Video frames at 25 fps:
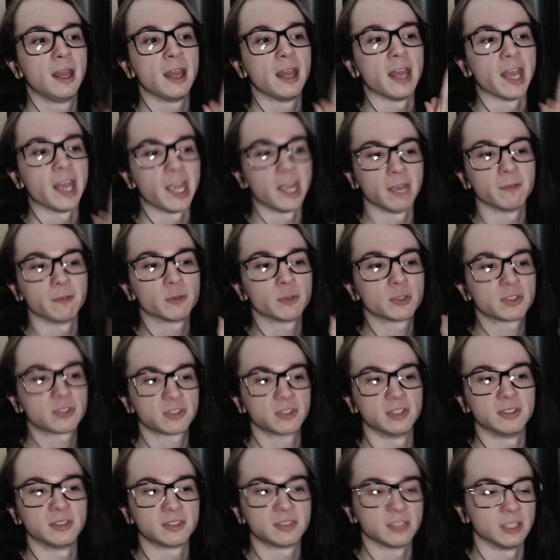ever
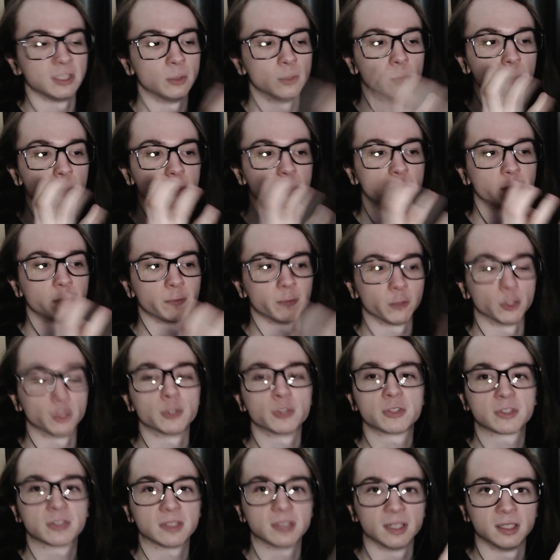since it was
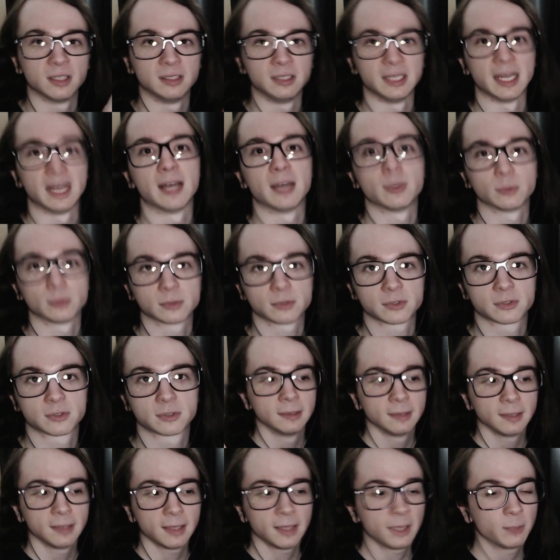first
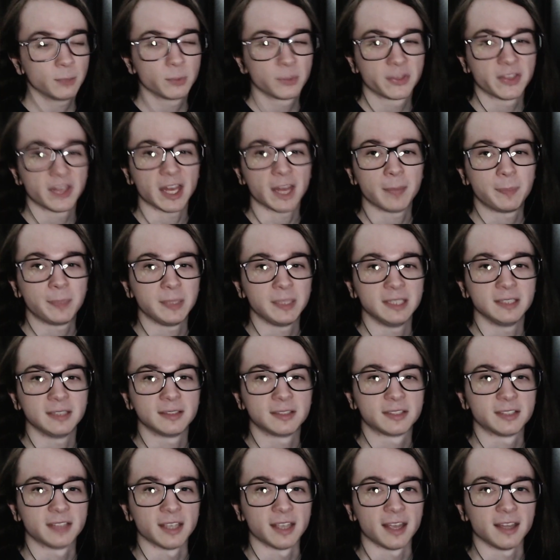announced. And with that being
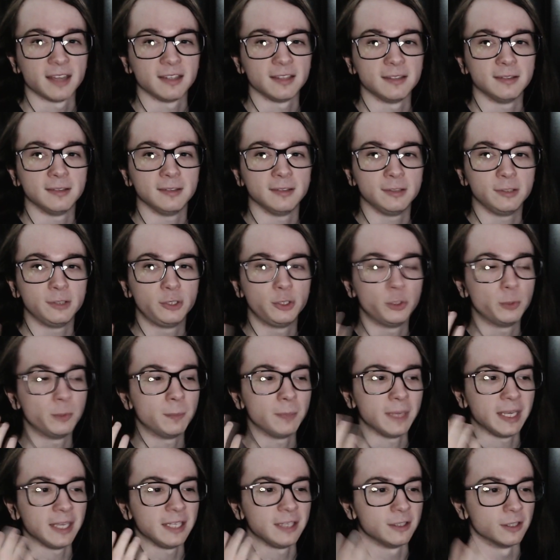said, you
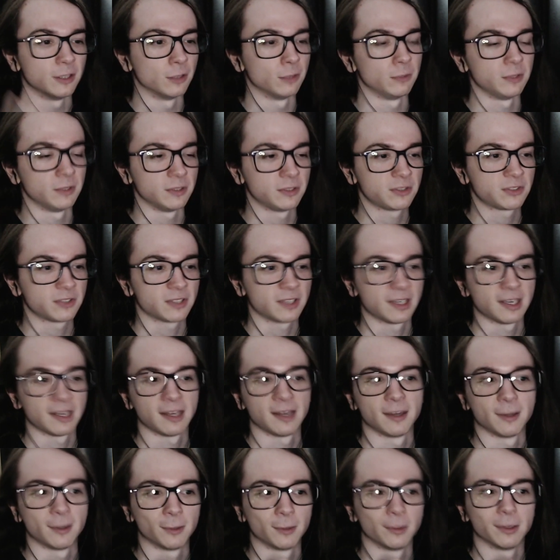may notice
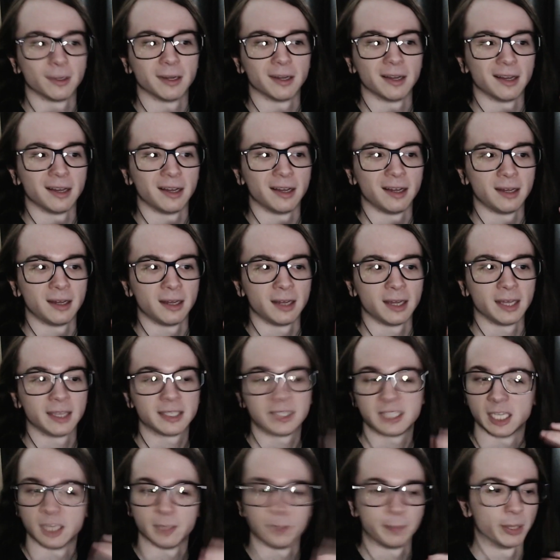how I
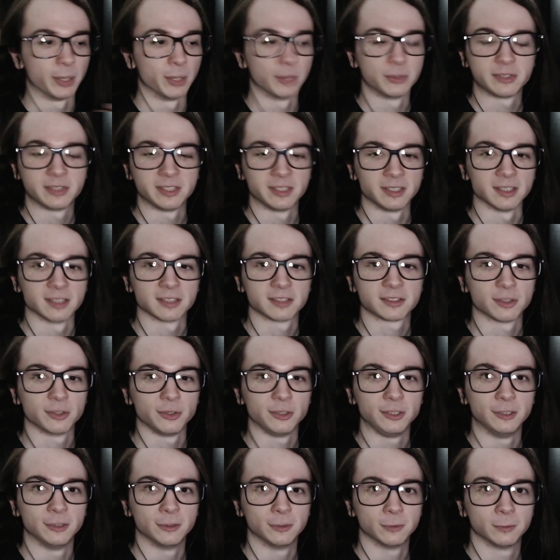kept posting
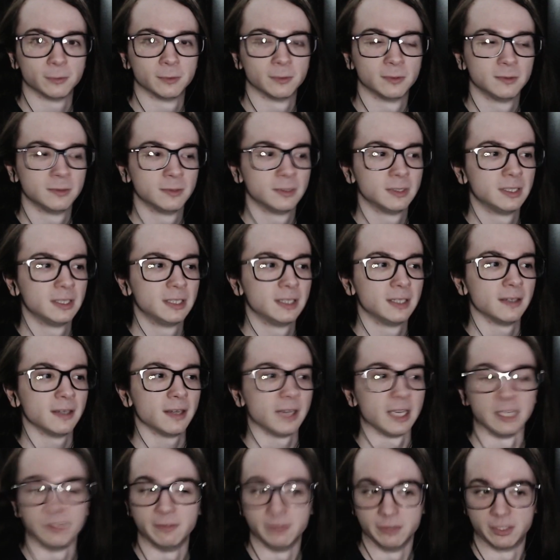SRU.
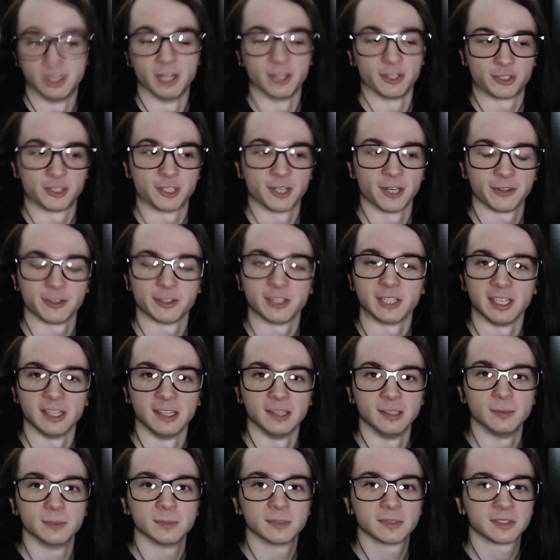I even touched other
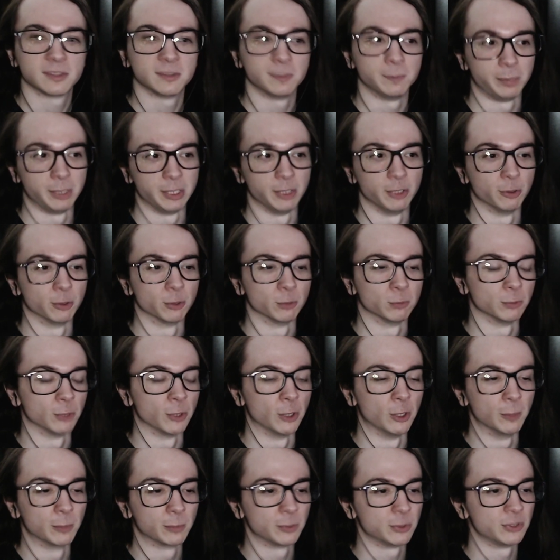games, Imperial
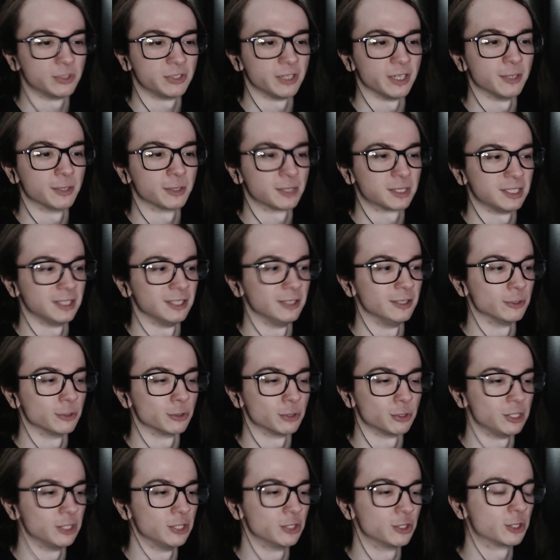Rome, Crusader King,
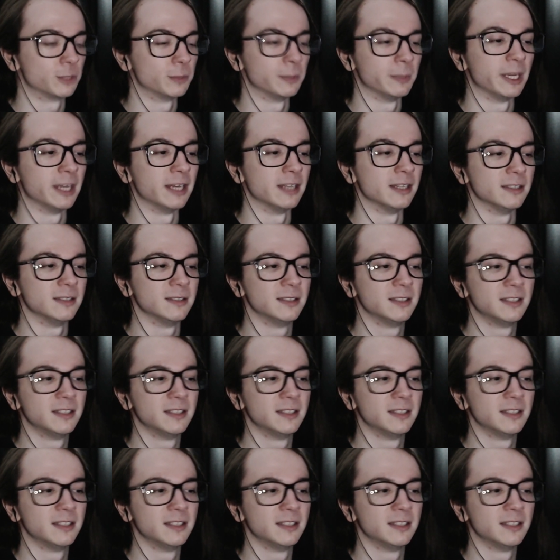Strategic Command.